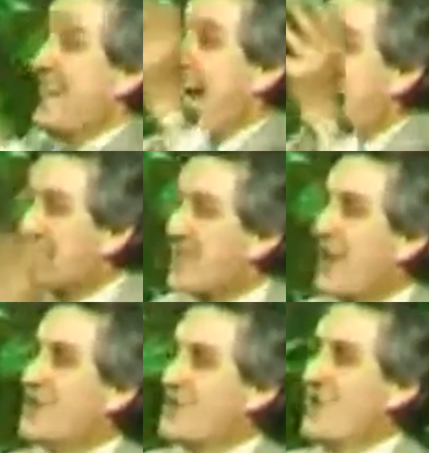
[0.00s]
And
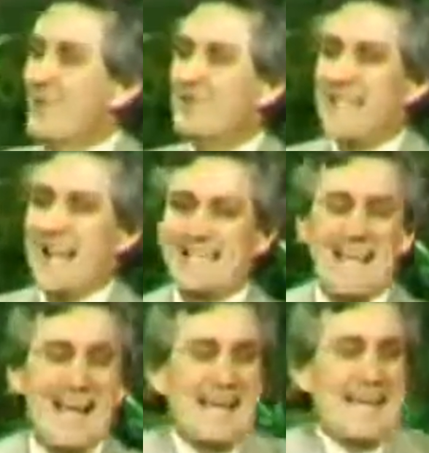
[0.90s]
God knows that.
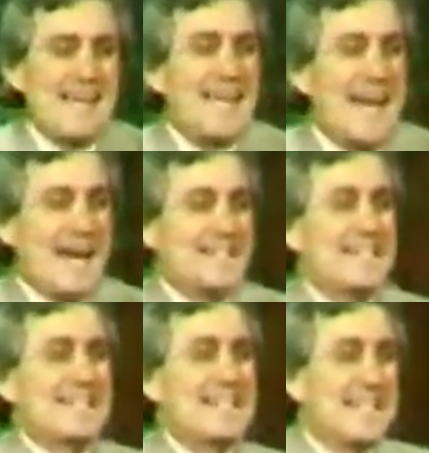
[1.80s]
And he has
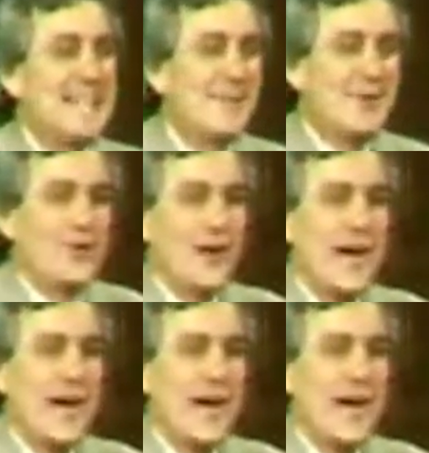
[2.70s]
it to give you.